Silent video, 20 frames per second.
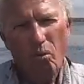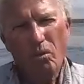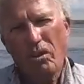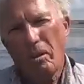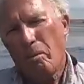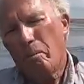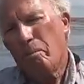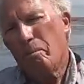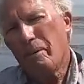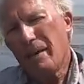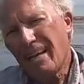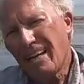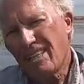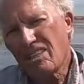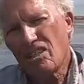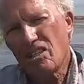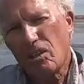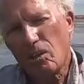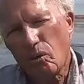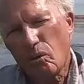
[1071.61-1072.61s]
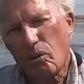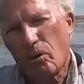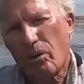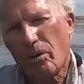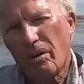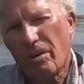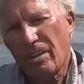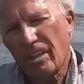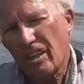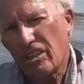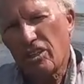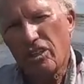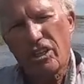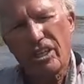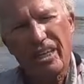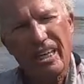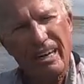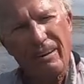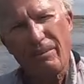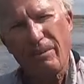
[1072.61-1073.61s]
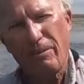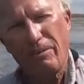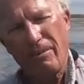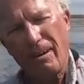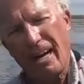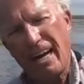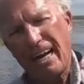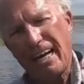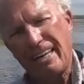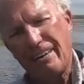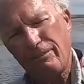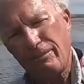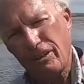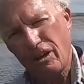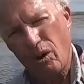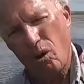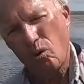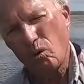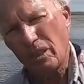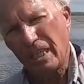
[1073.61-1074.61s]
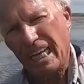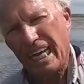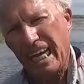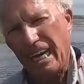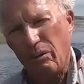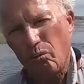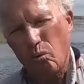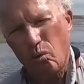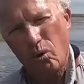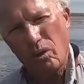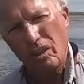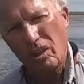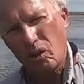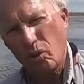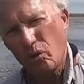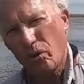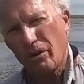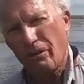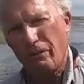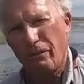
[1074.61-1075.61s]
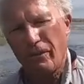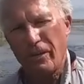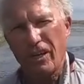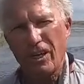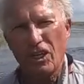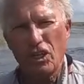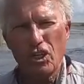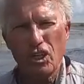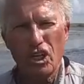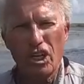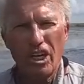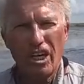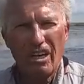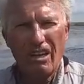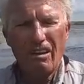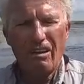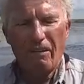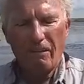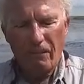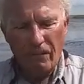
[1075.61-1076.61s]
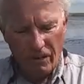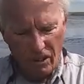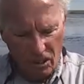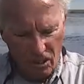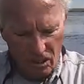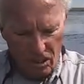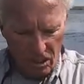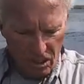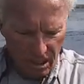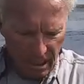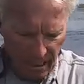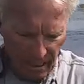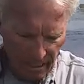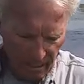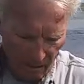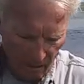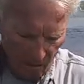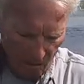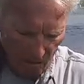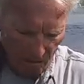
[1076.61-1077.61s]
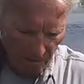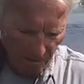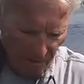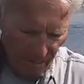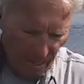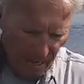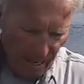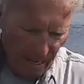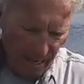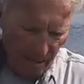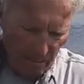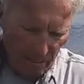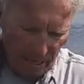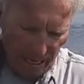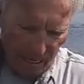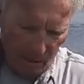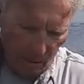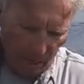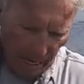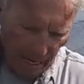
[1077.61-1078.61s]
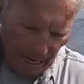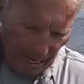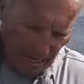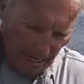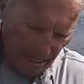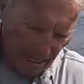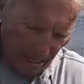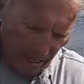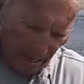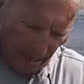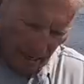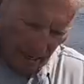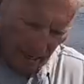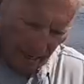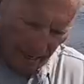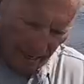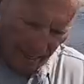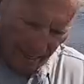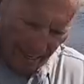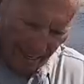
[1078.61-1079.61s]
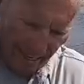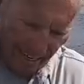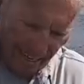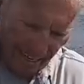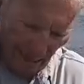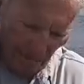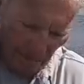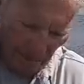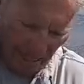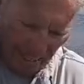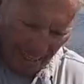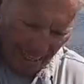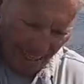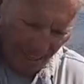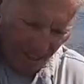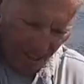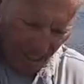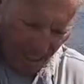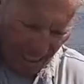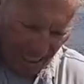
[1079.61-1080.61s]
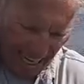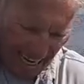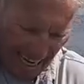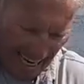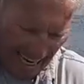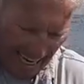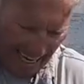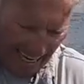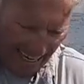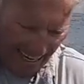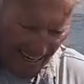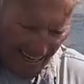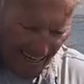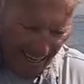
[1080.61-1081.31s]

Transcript: The best lure that you can ever find if you only had one lure to fish, fish the Cinco. But anyway, it's, uh, it's been an interesting day.